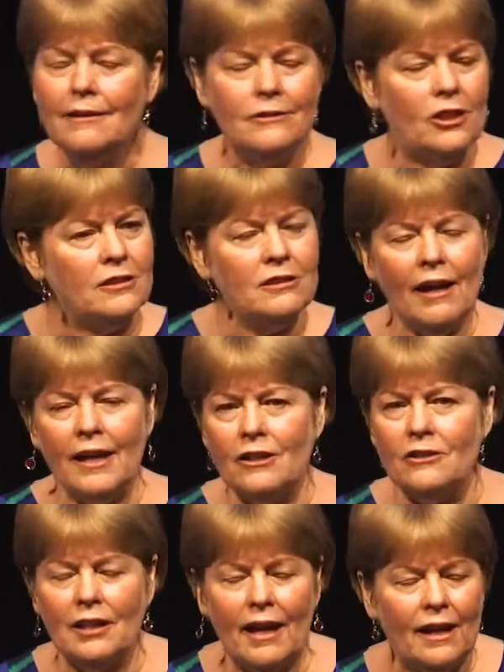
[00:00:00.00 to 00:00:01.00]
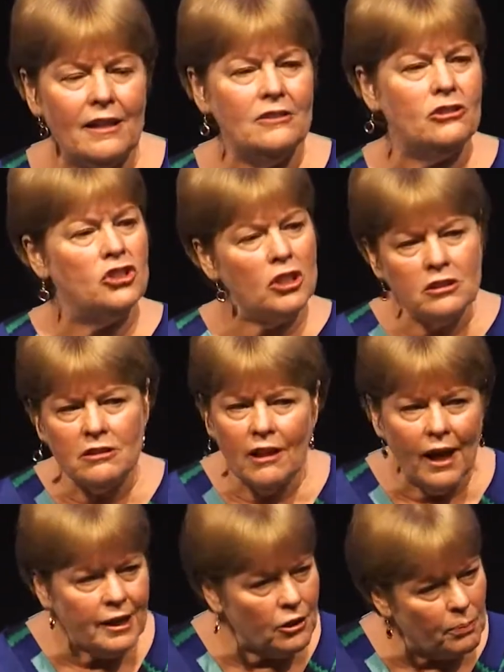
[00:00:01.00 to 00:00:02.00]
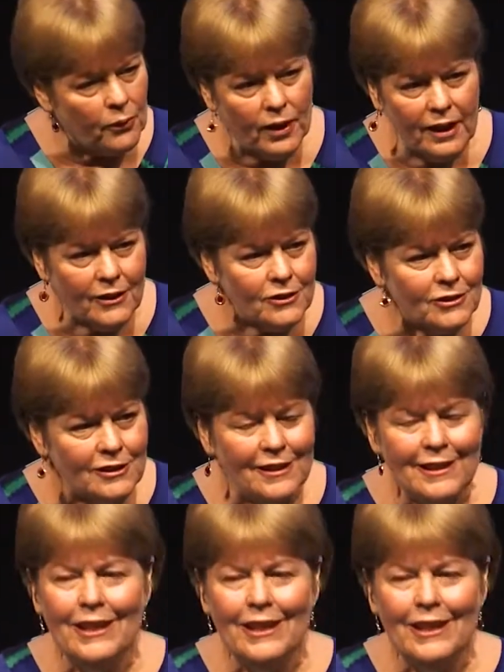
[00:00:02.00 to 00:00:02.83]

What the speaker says: just like your talents, just like your prayers.